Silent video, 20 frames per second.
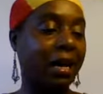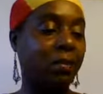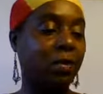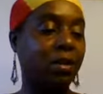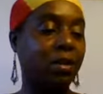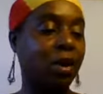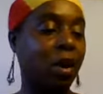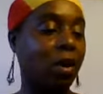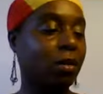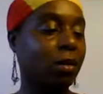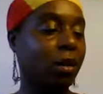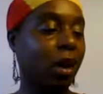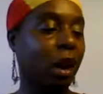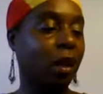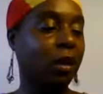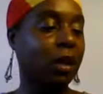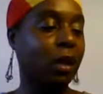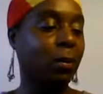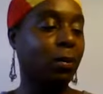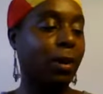salt,
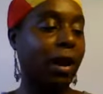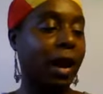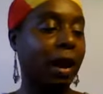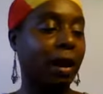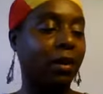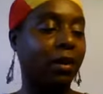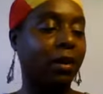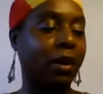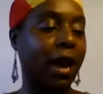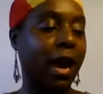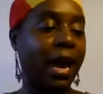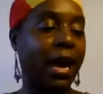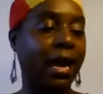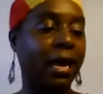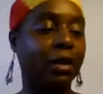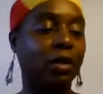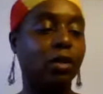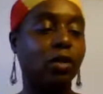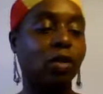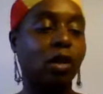garlic powder,
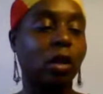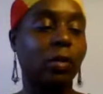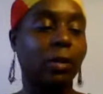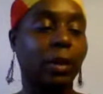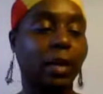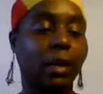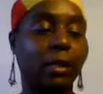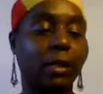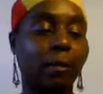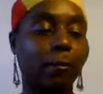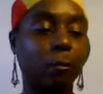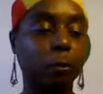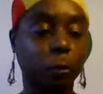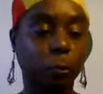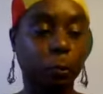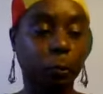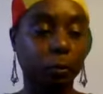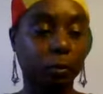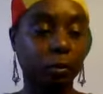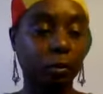and soybean.
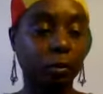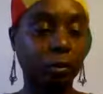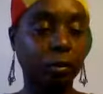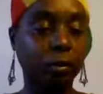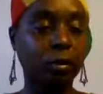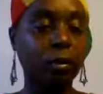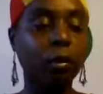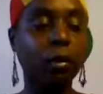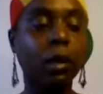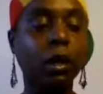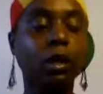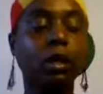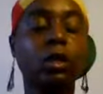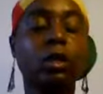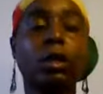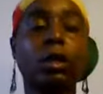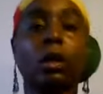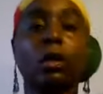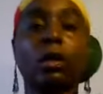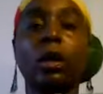
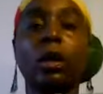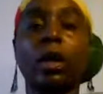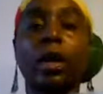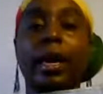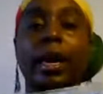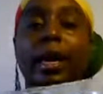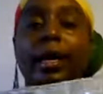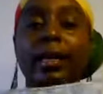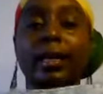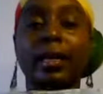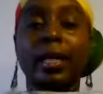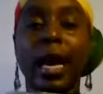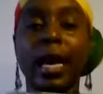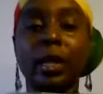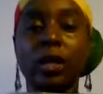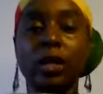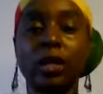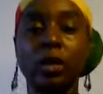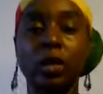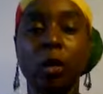So it
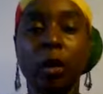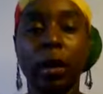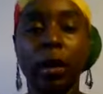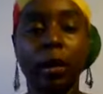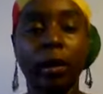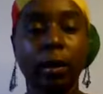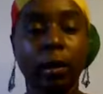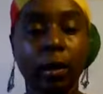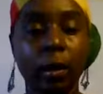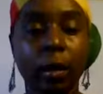contains soy.